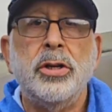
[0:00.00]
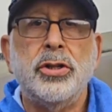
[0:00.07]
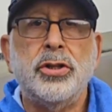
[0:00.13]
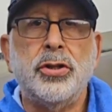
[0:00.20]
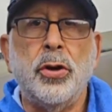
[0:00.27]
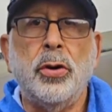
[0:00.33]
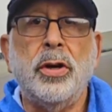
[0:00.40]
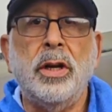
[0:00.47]

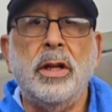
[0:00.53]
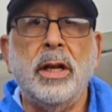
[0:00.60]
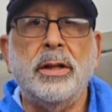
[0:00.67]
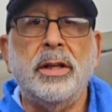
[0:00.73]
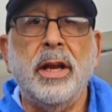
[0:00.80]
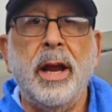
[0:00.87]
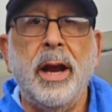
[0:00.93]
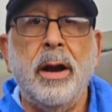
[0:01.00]

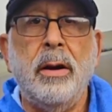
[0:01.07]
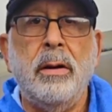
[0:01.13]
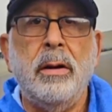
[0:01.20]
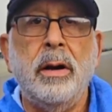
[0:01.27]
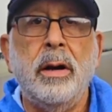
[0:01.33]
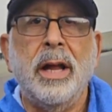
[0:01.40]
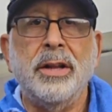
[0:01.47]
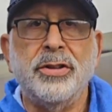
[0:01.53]
Circulate the
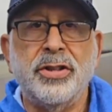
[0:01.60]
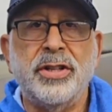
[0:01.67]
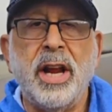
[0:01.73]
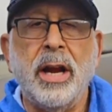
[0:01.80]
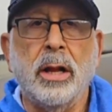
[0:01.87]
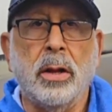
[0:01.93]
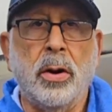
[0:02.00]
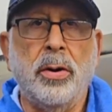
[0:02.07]
air and
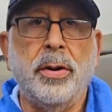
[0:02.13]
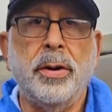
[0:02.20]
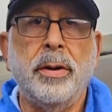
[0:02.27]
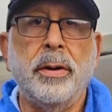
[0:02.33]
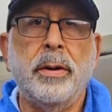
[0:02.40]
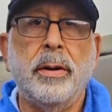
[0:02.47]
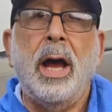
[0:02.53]
stay alert.